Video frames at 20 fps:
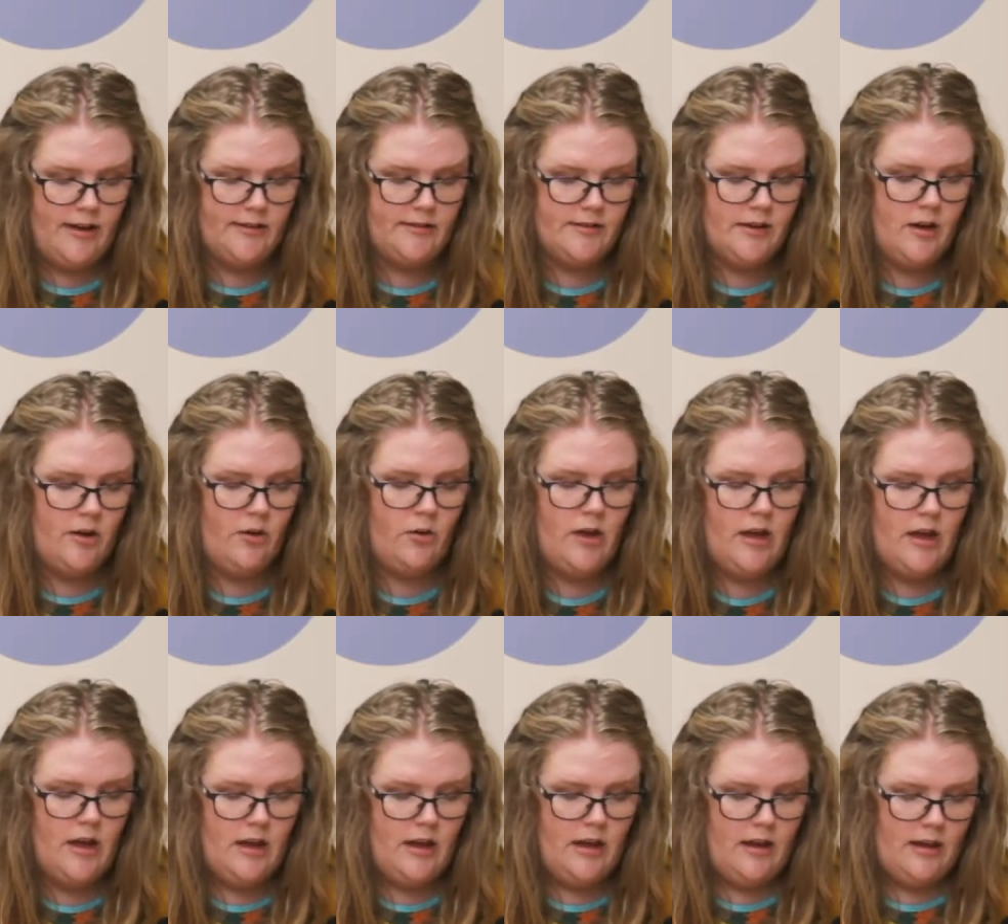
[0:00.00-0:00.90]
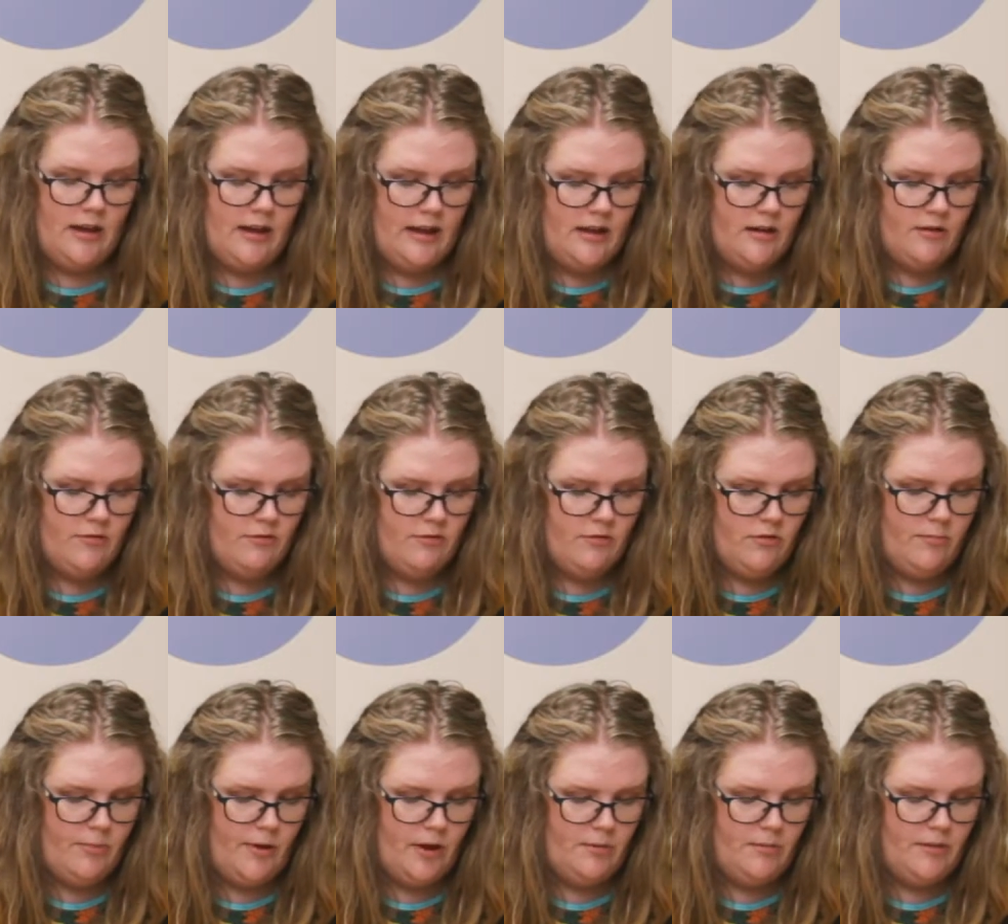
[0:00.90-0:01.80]
So in through the
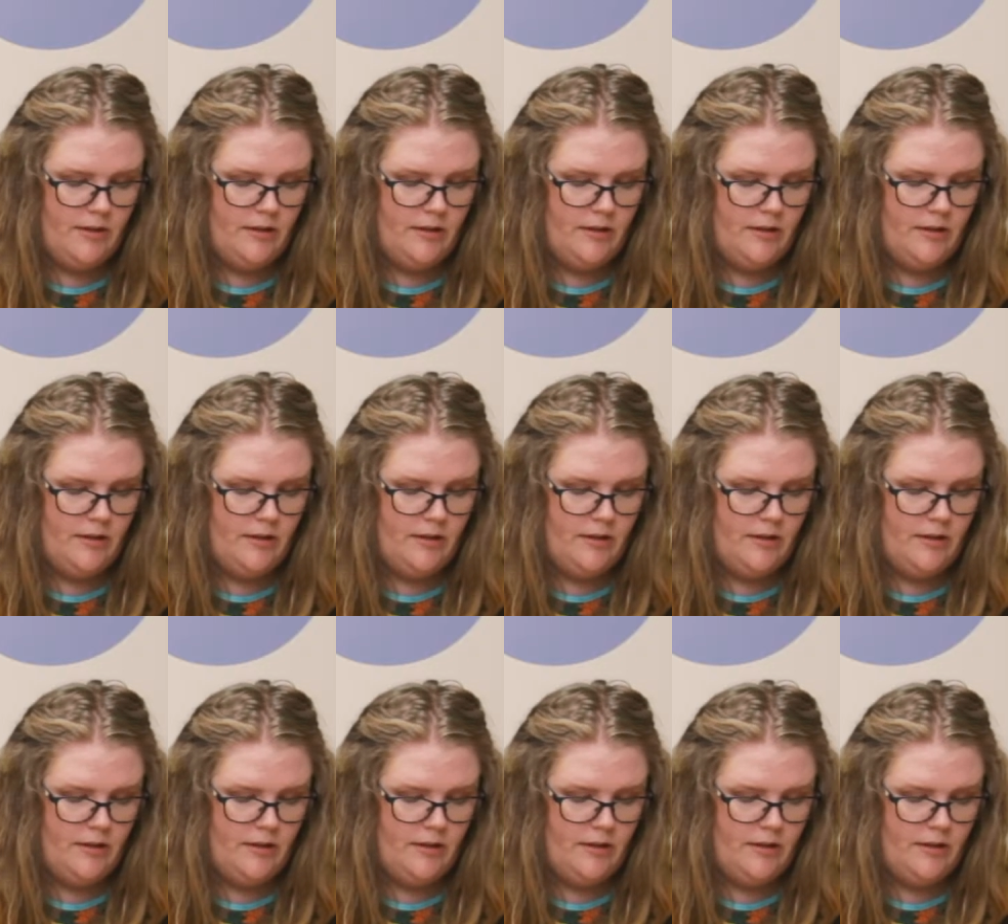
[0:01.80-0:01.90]
bottom of